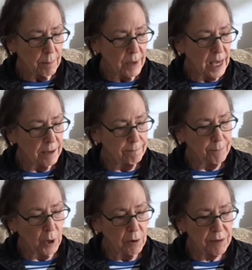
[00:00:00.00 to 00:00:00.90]

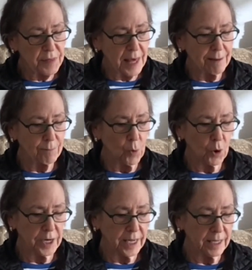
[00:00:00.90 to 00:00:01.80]
that
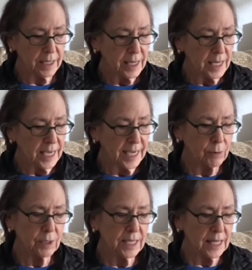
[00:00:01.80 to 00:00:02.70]
morning
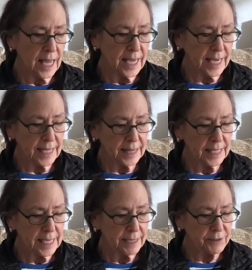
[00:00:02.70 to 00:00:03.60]
equally lay in
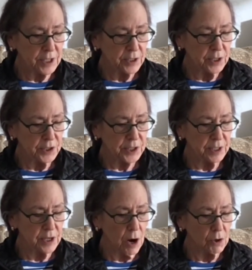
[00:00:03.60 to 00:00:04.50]
leaves to
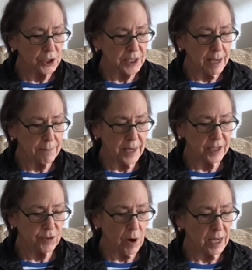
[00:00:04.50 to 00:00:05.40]
no step
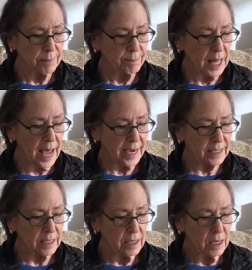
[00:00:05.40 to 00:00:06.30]
had trodden
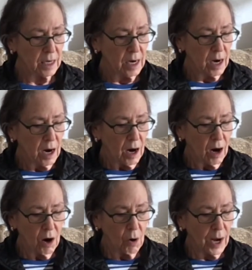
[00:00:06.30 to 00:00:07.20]
black.
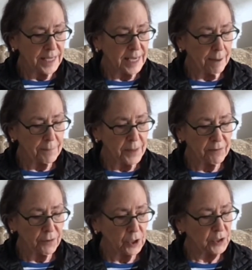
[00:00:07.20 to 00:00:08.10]
Oh, I kept the
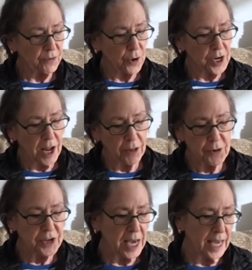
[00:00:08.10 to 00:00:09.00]
first for
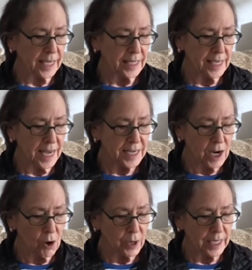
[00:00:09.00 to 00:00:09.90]
another day, yet
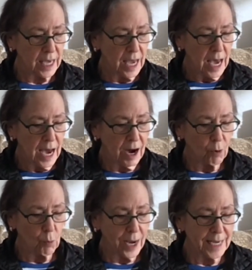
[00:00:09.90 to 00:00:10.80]
knowing
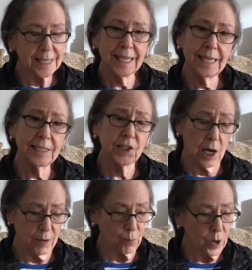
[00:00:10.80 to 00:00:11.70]
how way leads
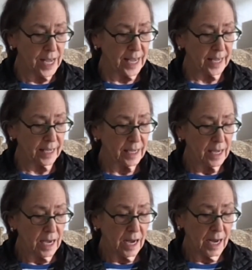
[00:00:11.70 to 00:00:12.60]
on way,
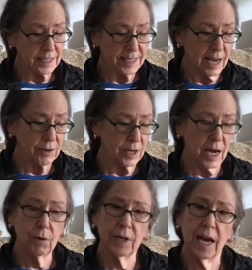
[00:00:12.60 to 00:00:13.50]
I doubted
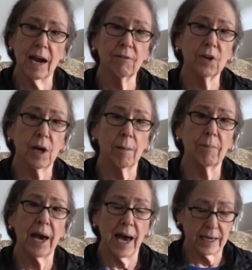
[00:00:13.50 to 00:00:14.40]
I would ever come
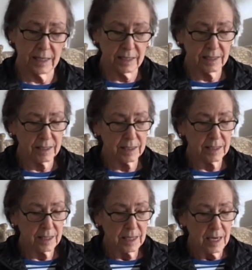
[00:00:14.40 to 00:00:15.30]
back.
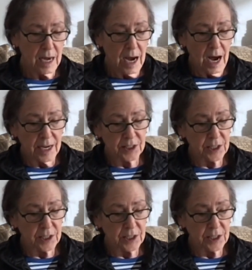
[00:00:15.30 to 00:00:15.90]
I